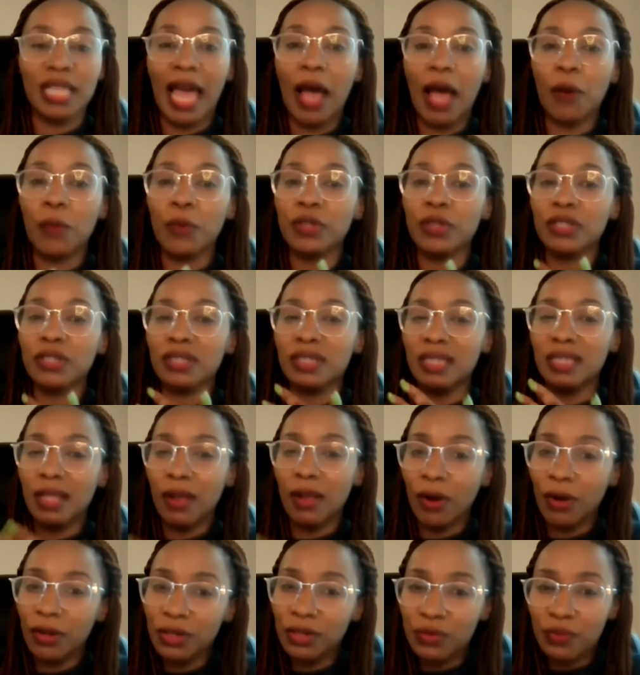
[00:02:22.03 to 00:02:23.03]
I was
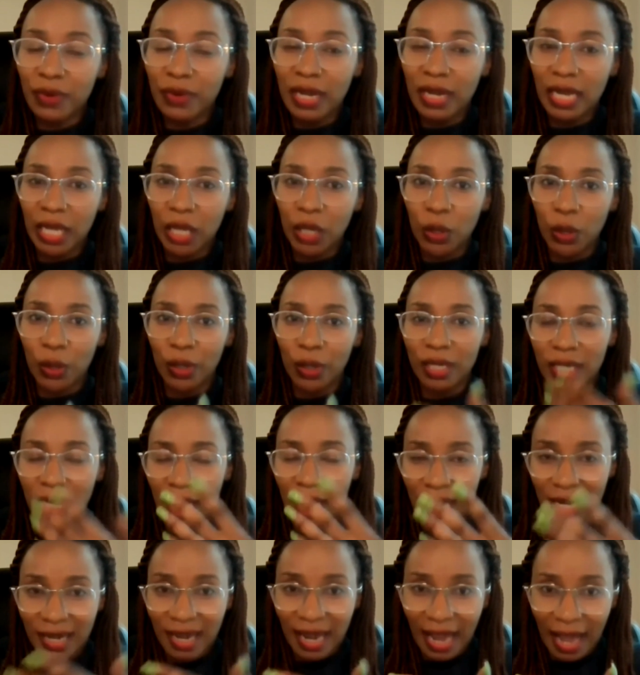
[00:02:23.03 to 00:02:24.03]
not really good
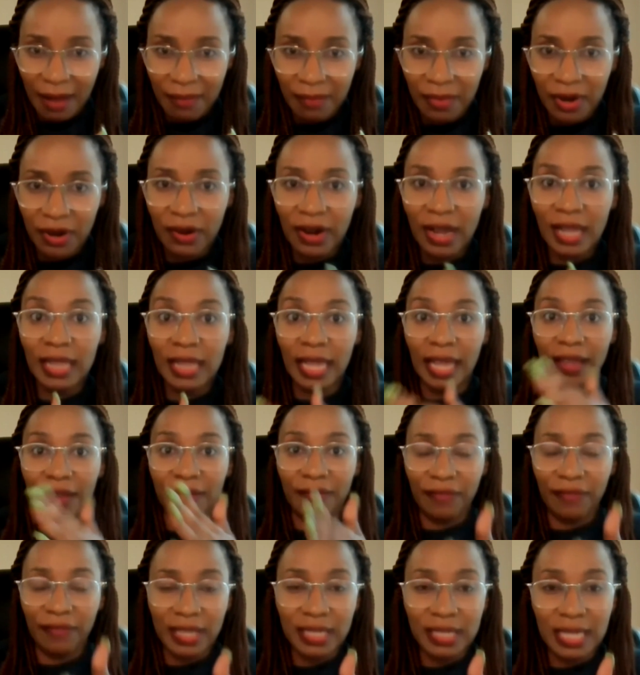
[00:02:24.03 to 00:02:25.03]
in camera, like
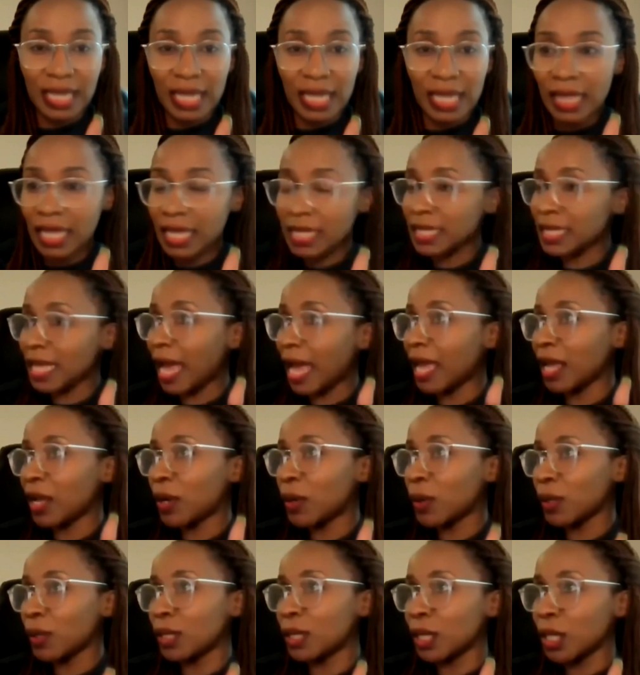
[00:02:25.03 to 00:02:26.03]
facing this. I
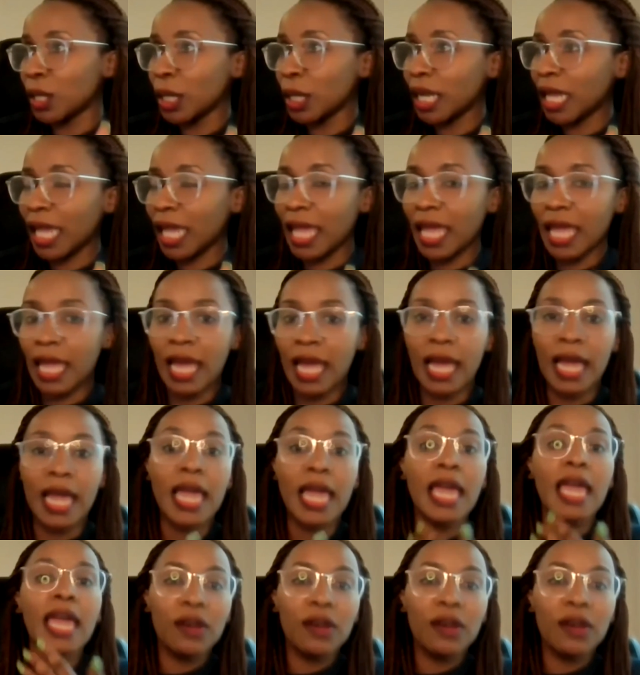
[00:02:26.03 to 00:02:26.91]
could look here,